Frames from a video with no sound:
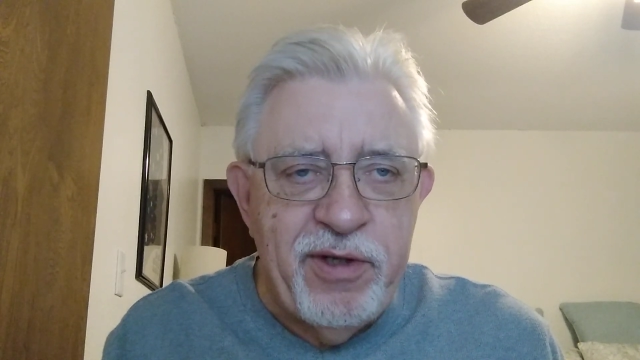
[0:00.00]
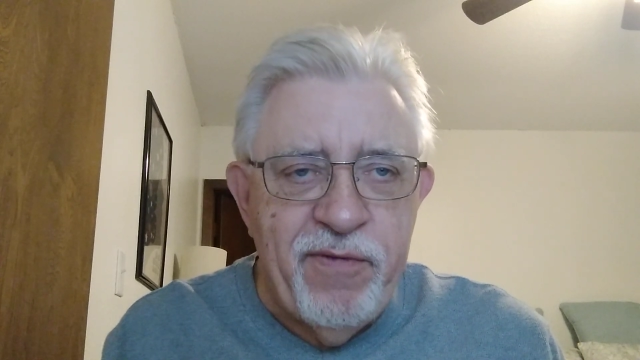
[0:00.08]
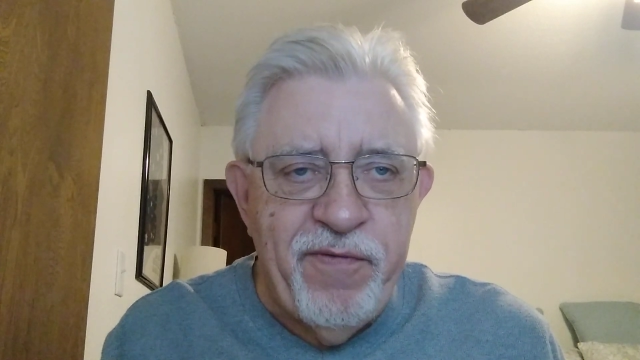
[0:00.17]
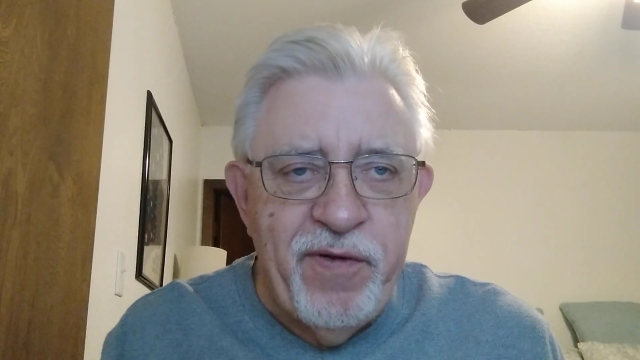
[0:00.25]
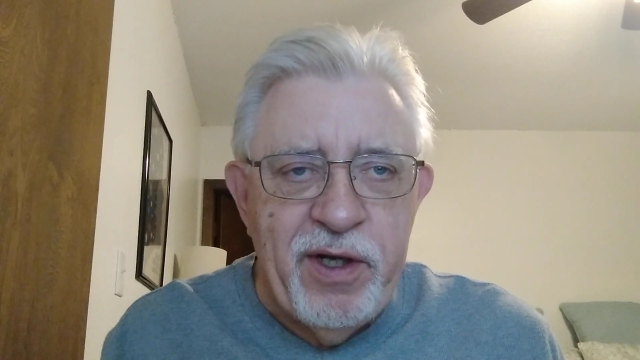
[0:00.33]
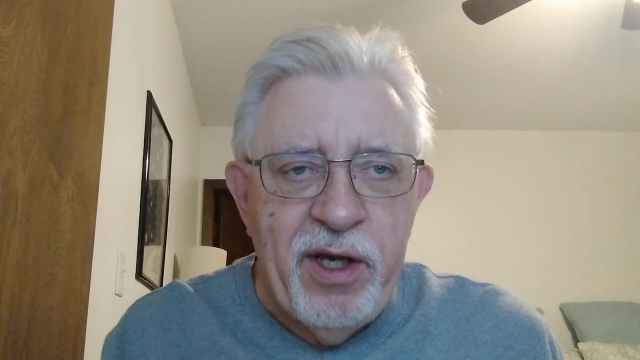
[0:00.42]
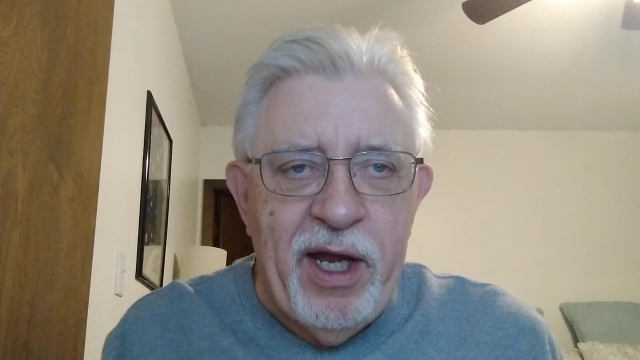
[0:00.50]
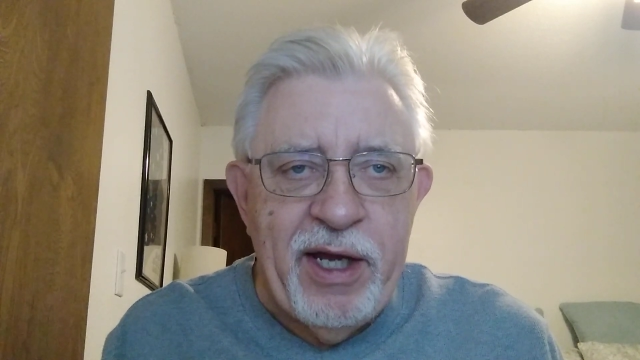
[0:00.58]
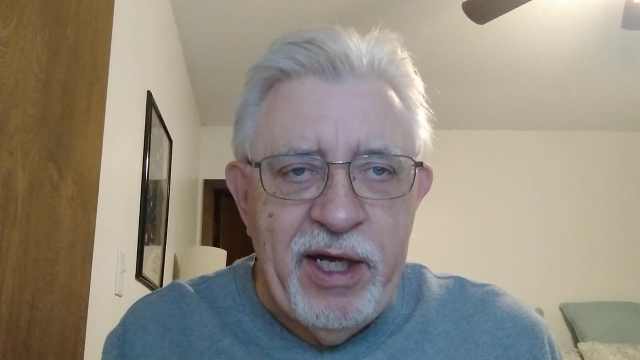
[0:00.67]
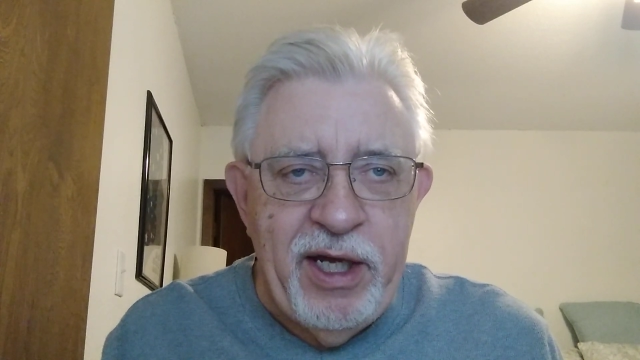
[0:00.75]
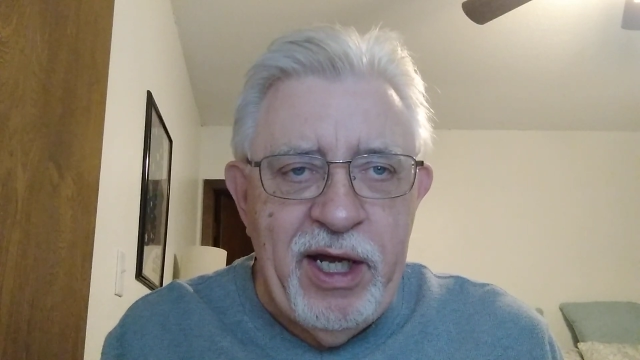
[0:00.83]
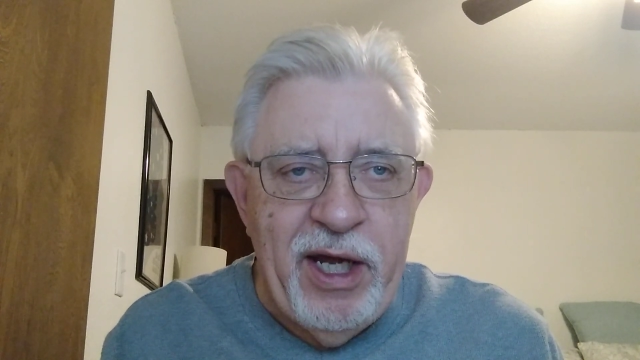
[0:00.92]
to feel
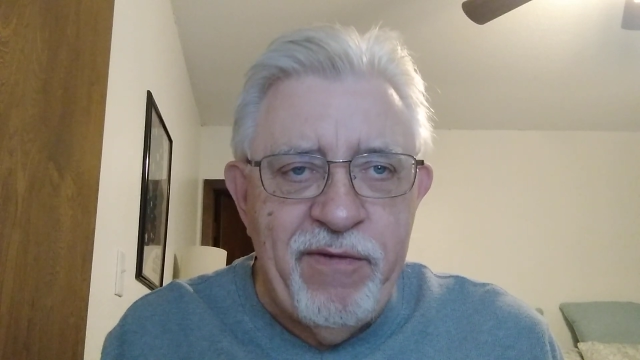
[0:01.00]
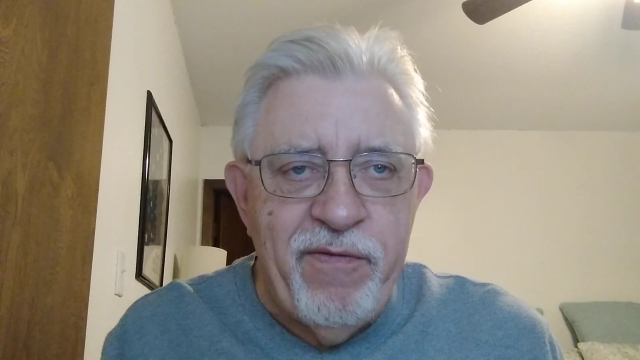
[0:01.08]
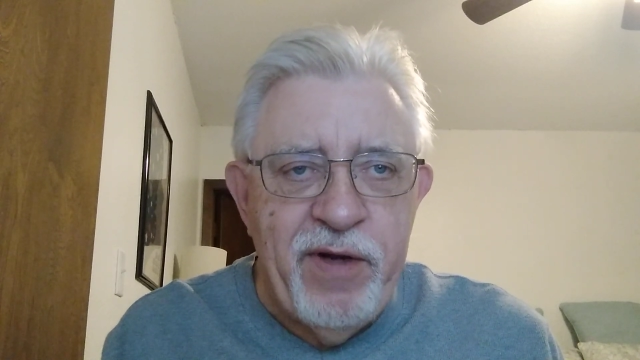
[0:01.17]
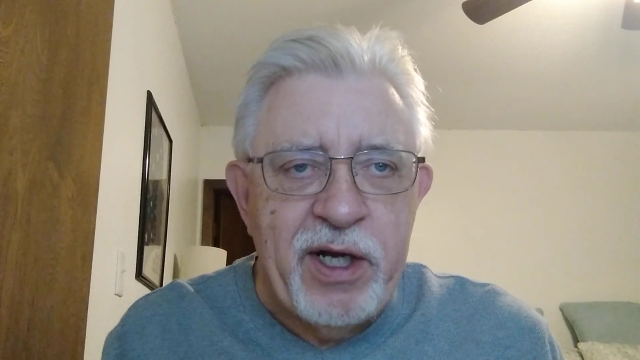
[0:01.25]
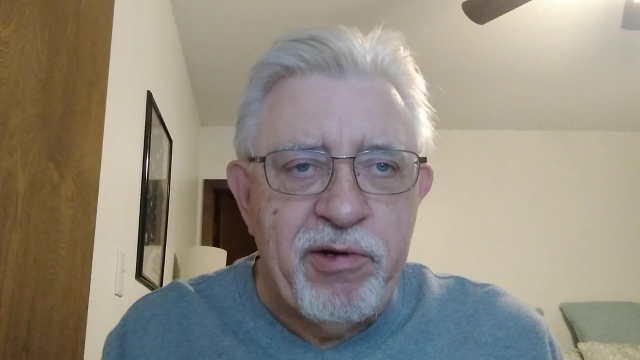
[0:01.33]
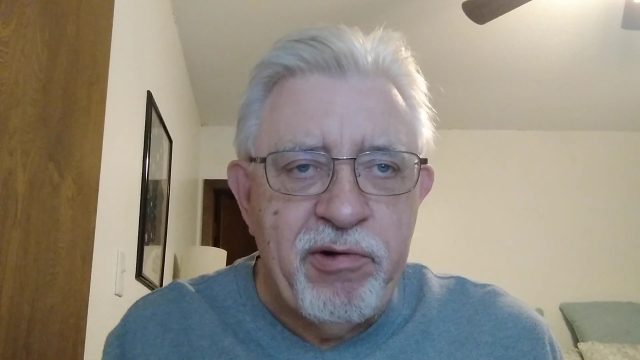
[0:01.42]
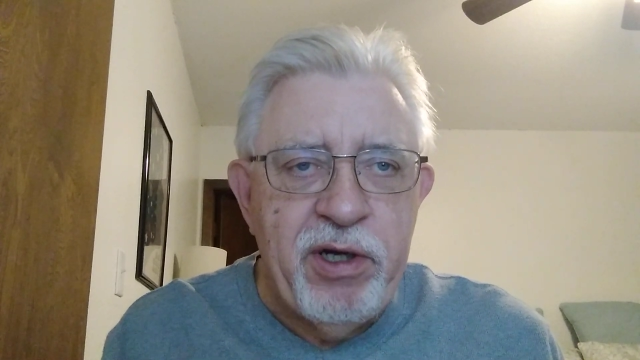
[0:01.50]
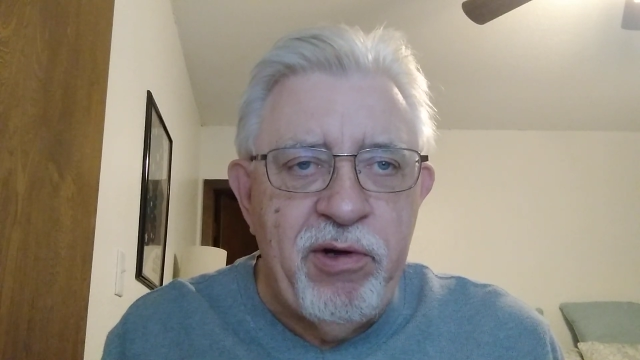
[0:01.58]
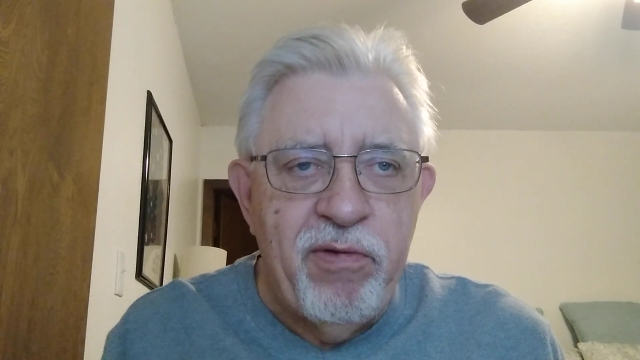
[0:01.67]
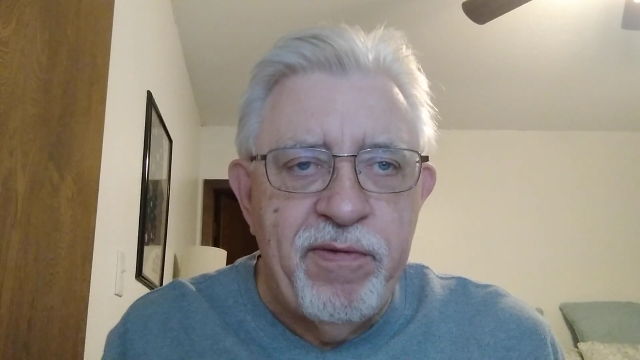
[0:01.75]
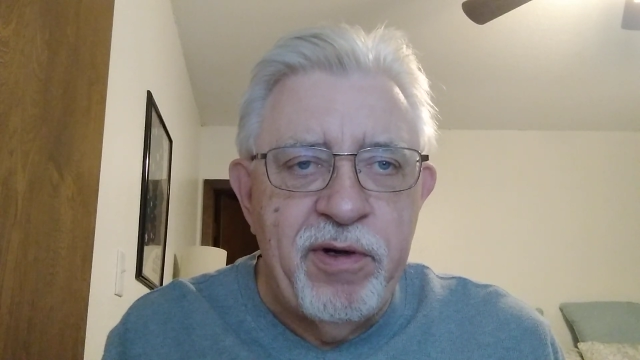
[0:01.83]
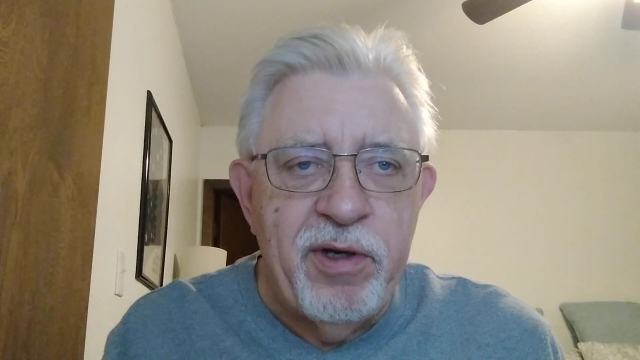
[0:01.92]
like he had victory
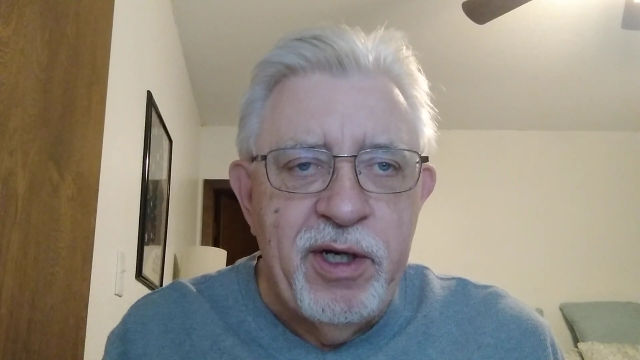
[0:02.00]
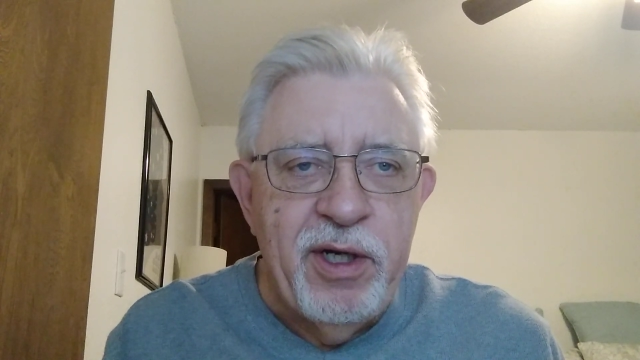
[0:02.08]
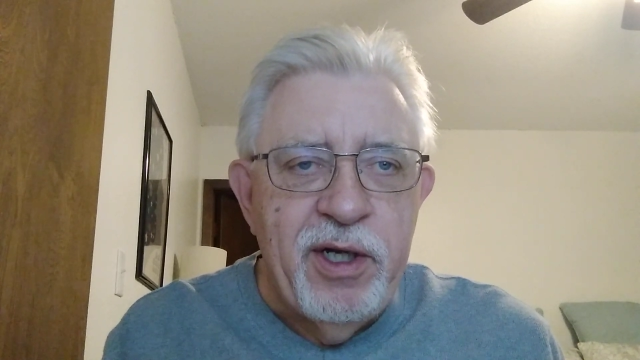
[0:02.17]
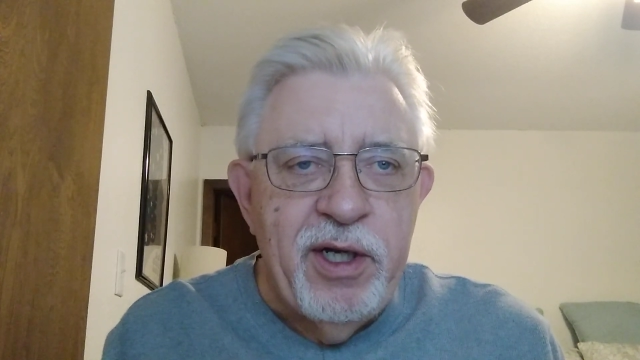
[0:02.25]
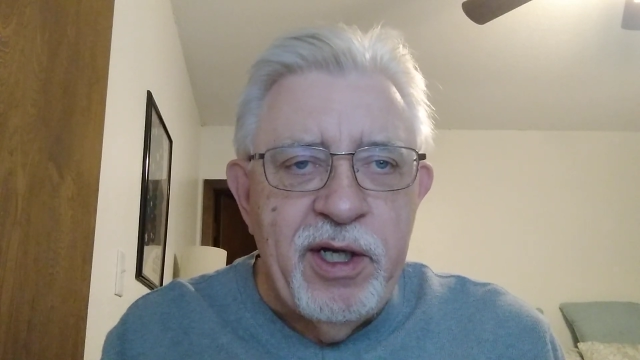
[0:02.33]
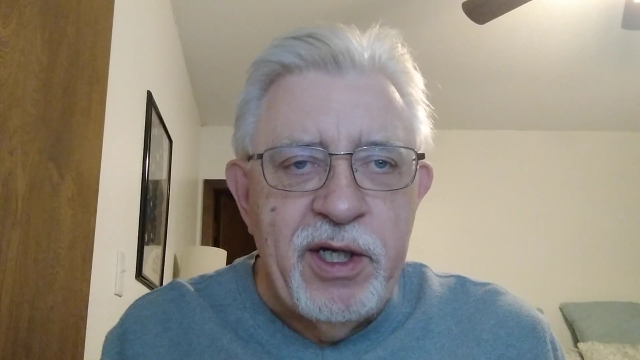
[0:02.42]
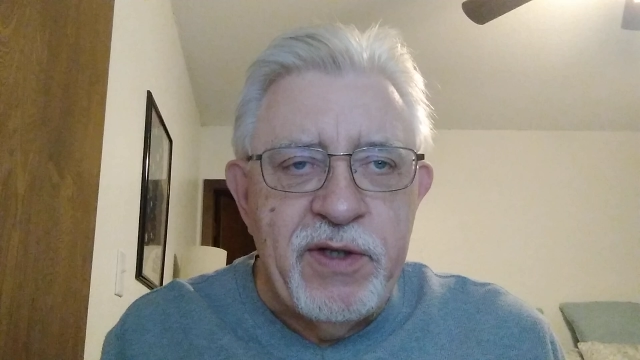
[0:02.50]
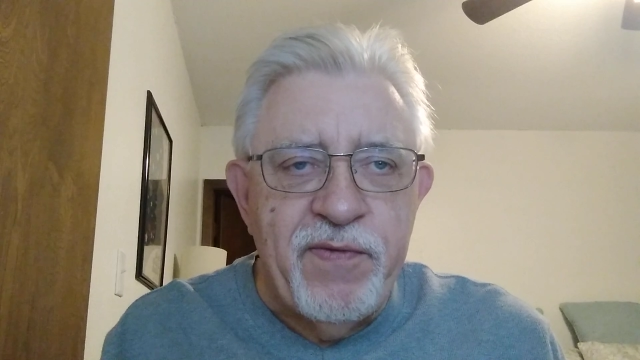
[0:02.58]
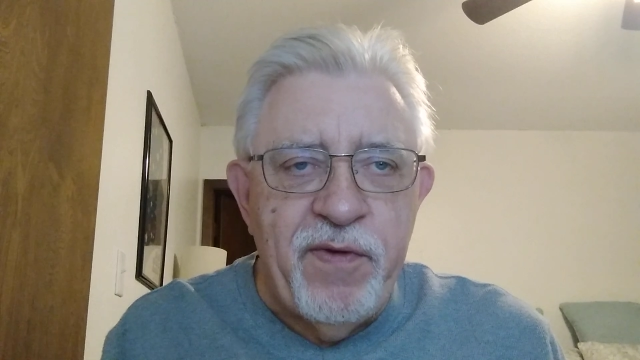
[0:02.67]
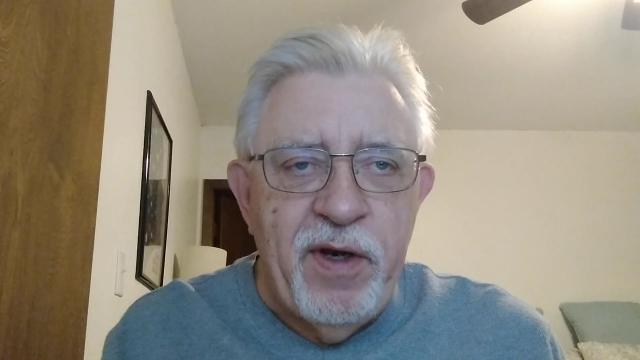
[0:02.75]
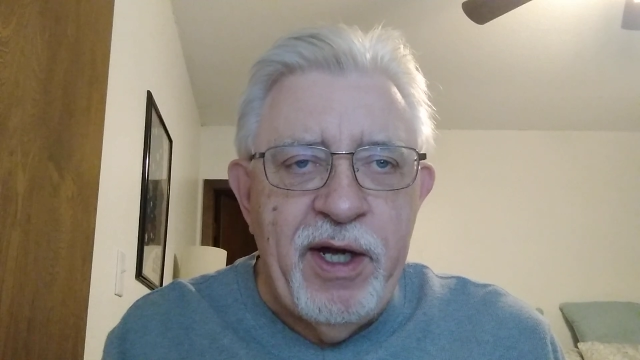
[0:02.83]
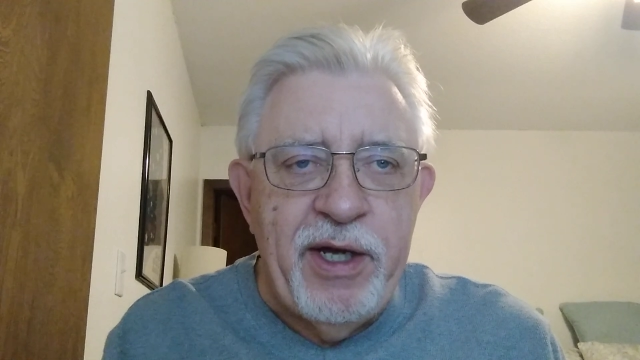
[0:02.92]
over his
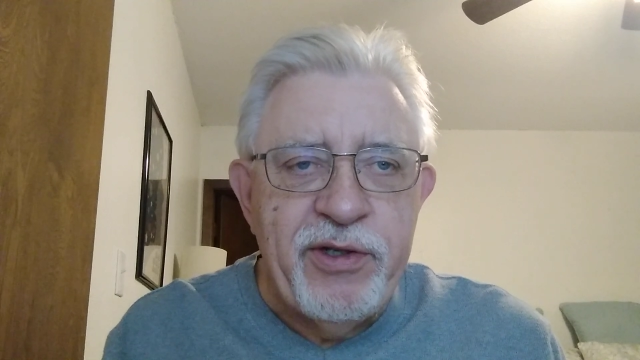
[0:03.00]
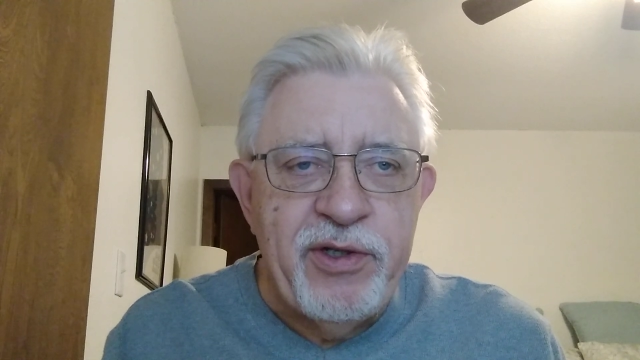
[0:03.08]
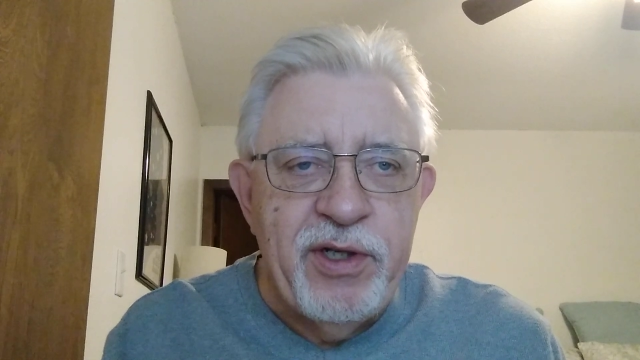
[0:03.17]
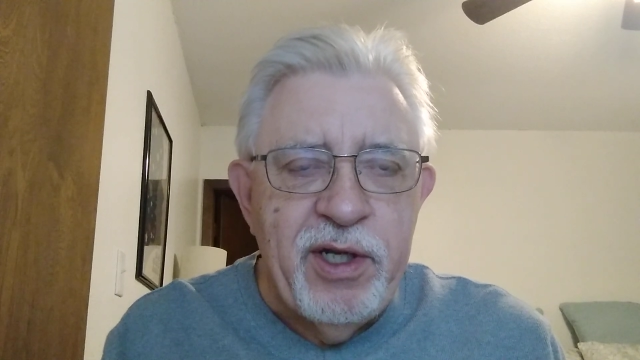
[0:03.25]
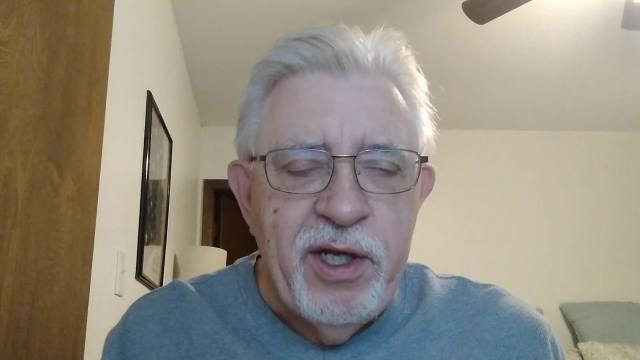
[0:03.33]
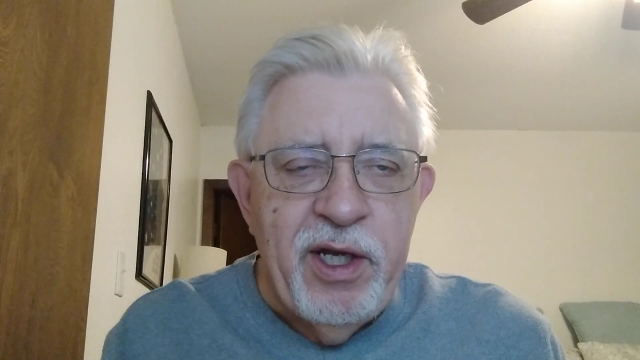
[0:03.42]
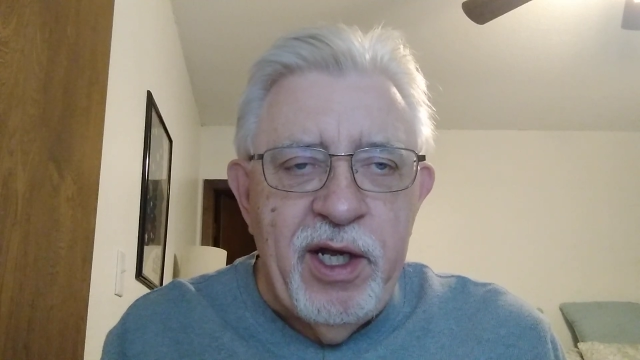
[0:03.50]
flesh.